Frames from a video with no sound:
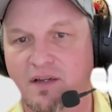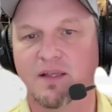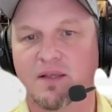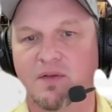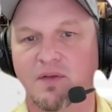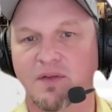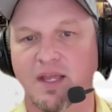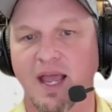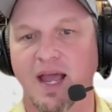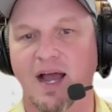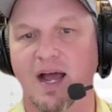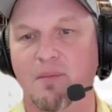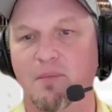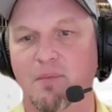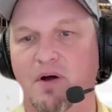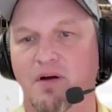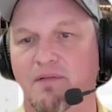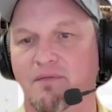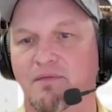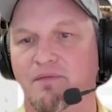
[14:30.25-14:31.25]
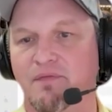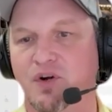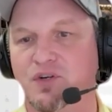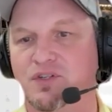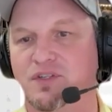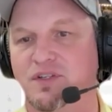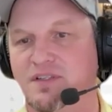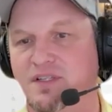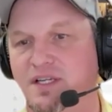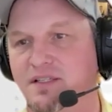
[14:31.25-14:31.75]
Yeah, I'm on
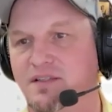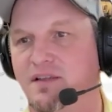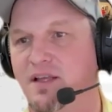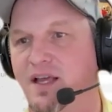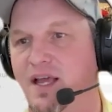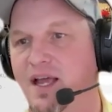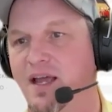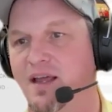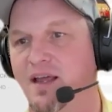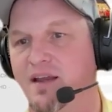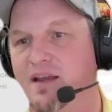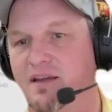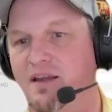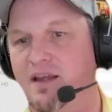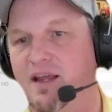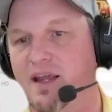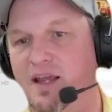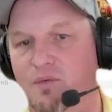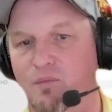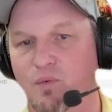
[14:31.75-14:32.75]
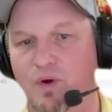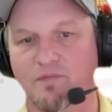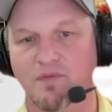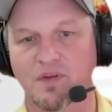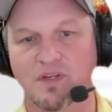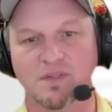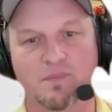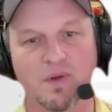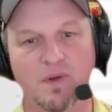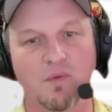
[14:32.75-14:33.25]
version 6 of that, and we've
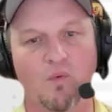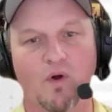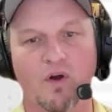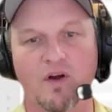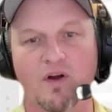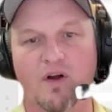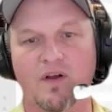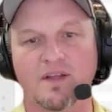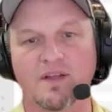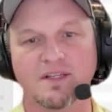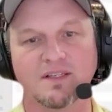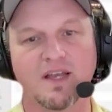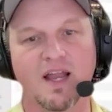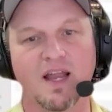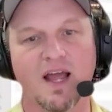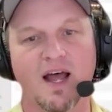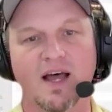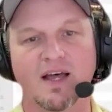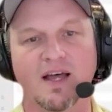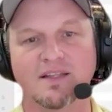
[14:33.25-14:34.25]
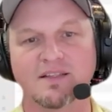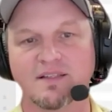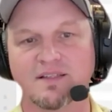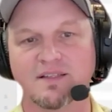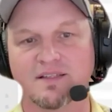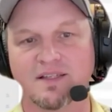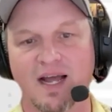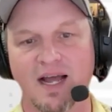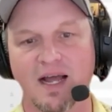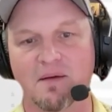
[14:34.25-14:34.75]
just been working on this
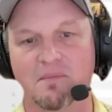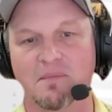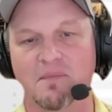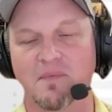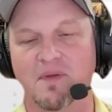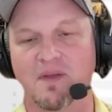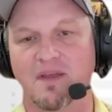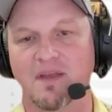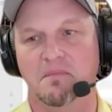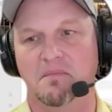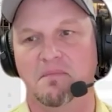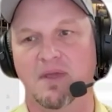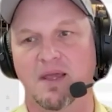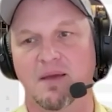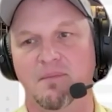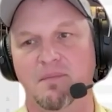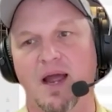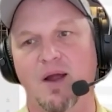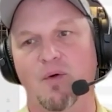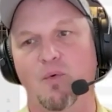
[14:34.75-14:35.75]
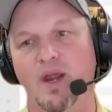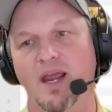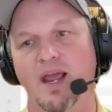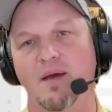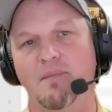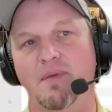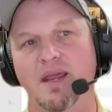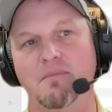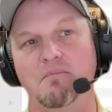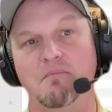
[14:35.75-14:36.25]
nonstop. And by we,
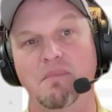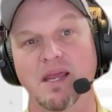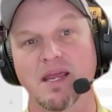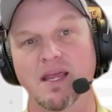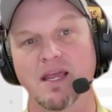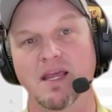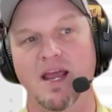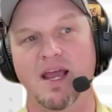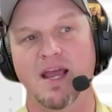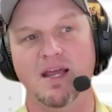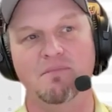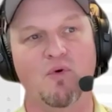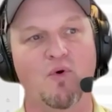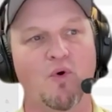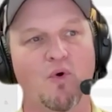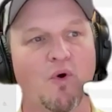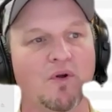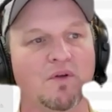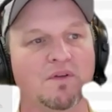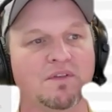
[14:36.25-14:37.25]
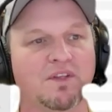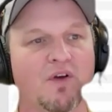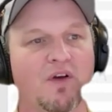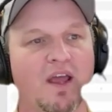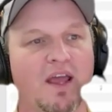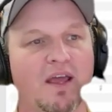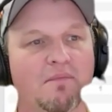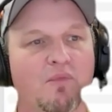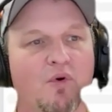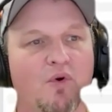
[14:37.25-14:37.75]
I mean me and Ed Morrill. So
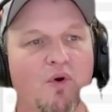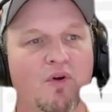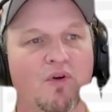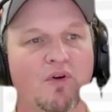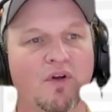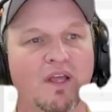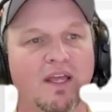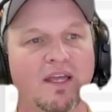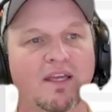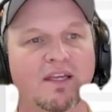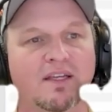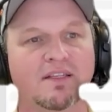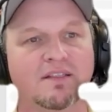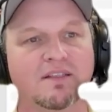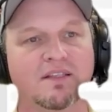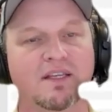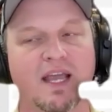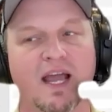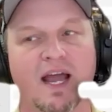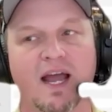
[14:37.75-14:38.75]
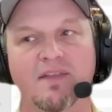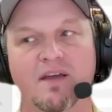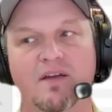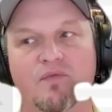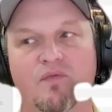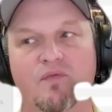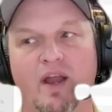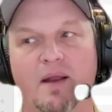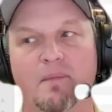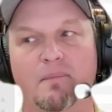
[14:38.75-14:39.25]
Ed Morrill is the guy
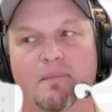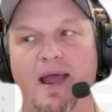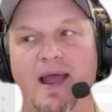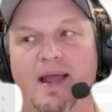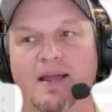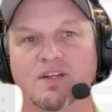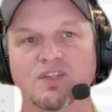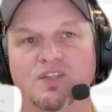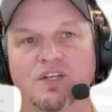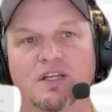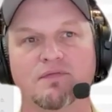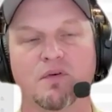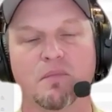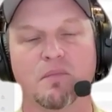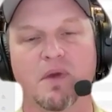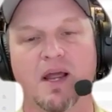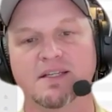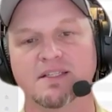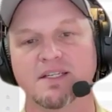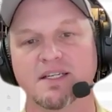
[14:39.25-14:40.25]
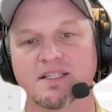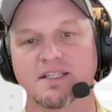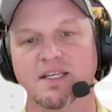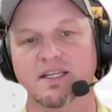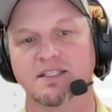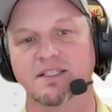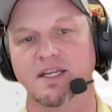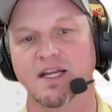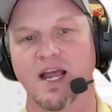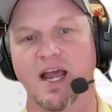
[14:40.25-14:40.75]
that ran packaging from
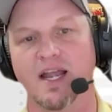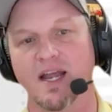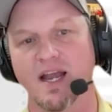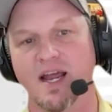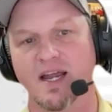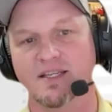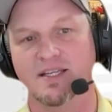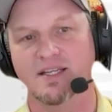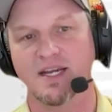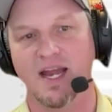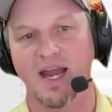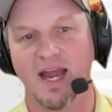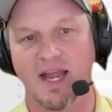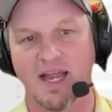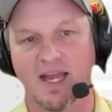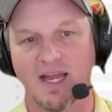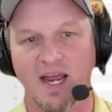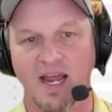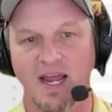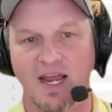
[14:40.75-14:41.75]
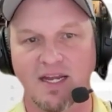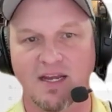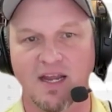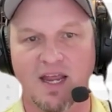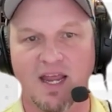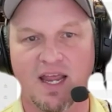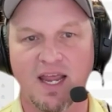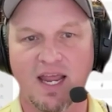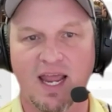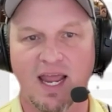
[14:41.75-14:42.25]
1969 to 1989,
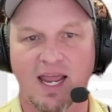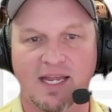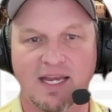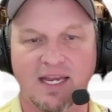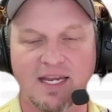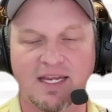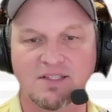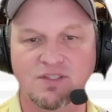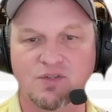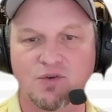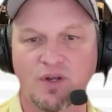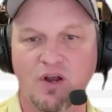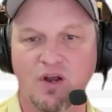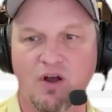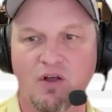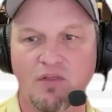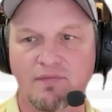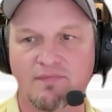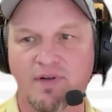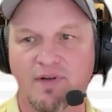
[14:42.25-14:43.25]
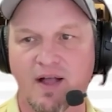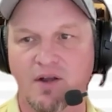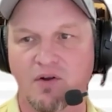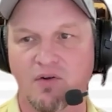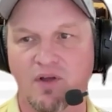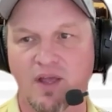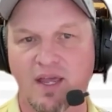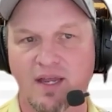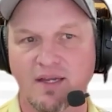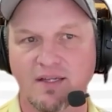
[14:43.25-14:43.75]
and he's doing all the
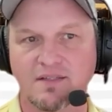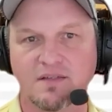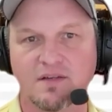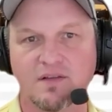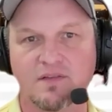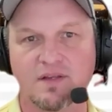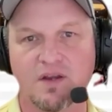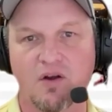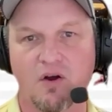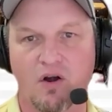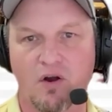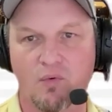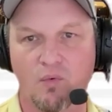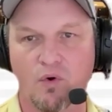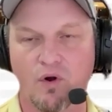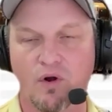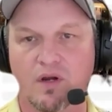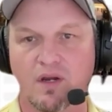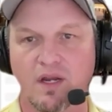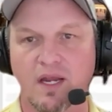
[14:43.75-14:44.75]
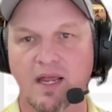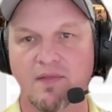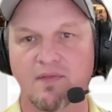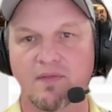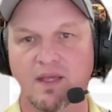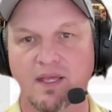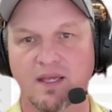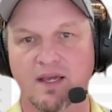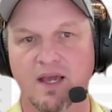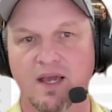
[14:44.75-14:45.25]
final edits to the artwork
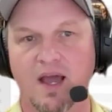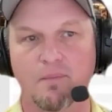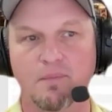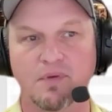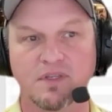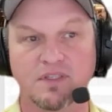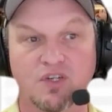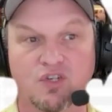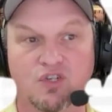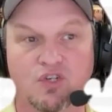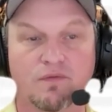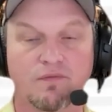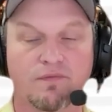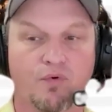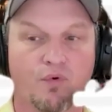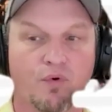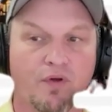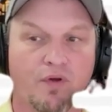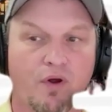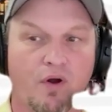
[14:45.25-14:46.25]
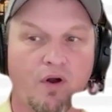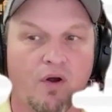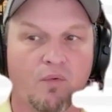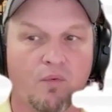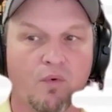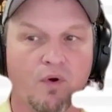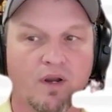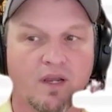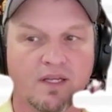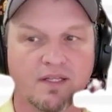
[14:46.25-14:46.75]
and the composition for the
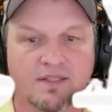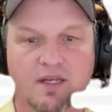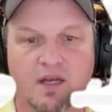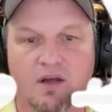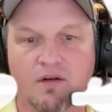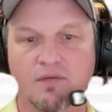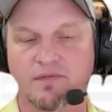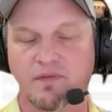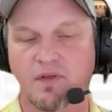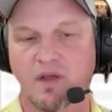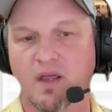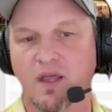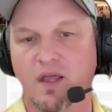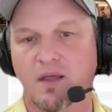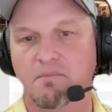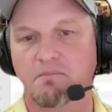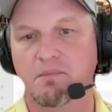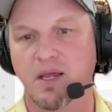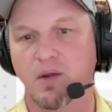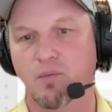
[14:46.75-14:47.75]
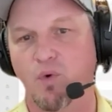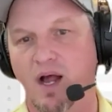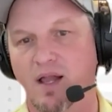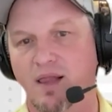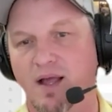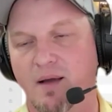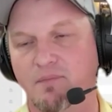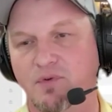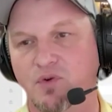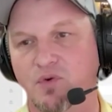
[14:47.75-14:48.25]
artwork itself.
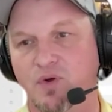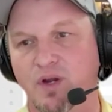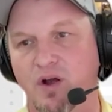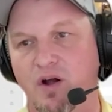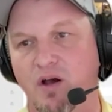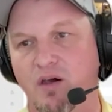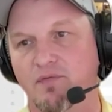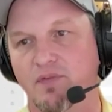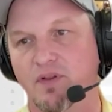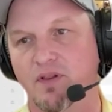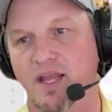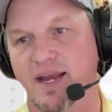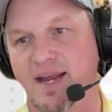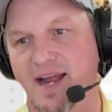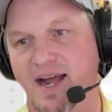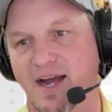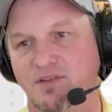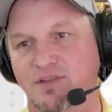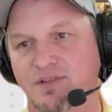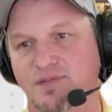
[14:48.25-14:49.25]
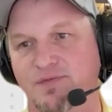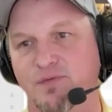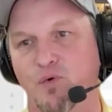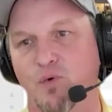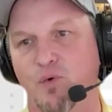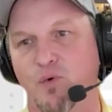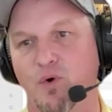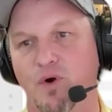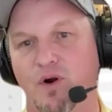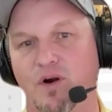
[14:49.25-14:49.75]
Meanwhile, I'm doing all the layouts
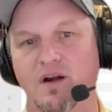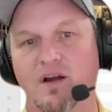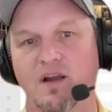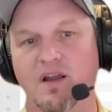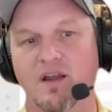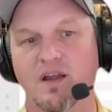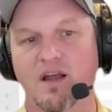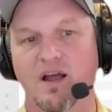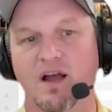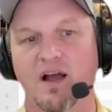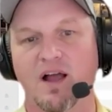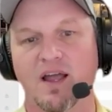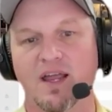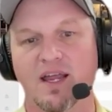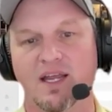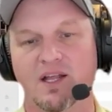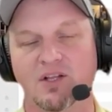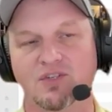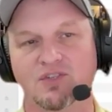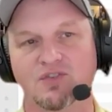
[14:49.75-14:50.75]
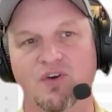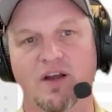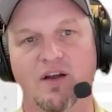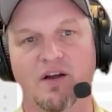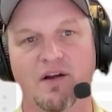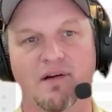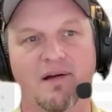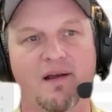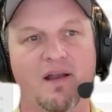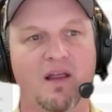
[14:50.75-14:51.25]
for
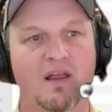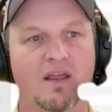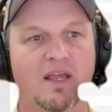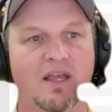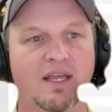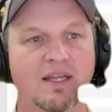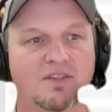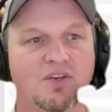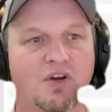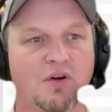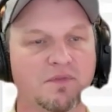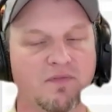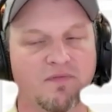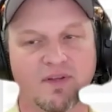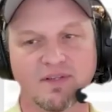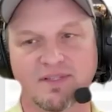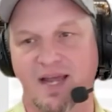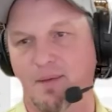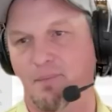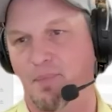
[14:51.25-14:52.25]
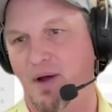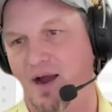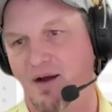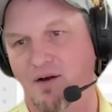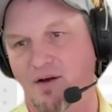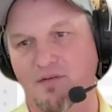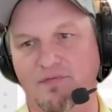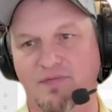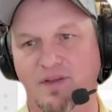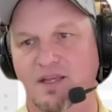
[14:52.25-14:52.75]
Illustrator in terms of the
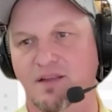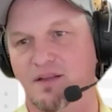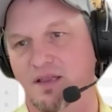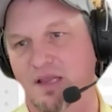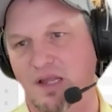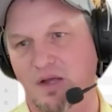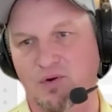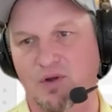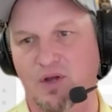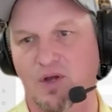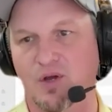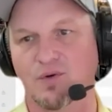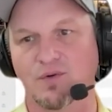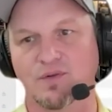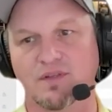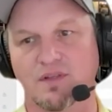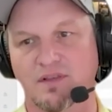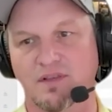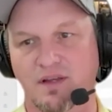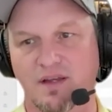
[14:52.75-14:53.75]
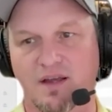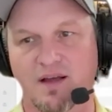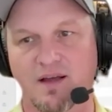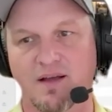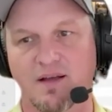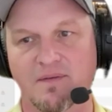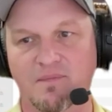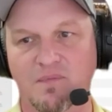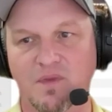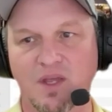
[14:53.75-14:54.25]
typography and the logos and
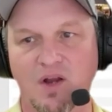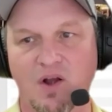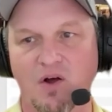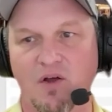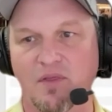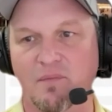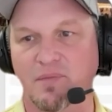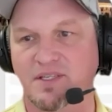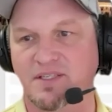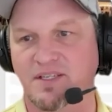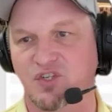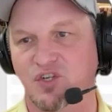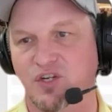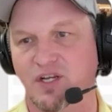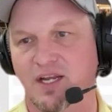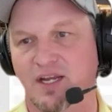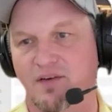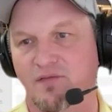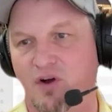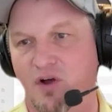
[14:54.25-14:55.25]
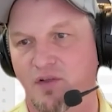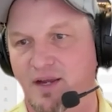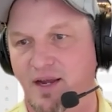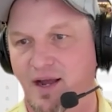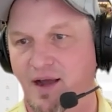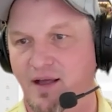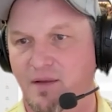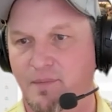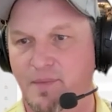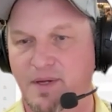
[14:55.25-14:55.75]
the positioning of all the
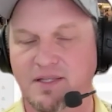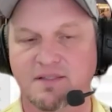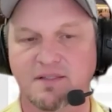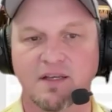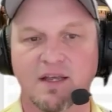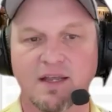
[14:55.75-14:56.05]
elements.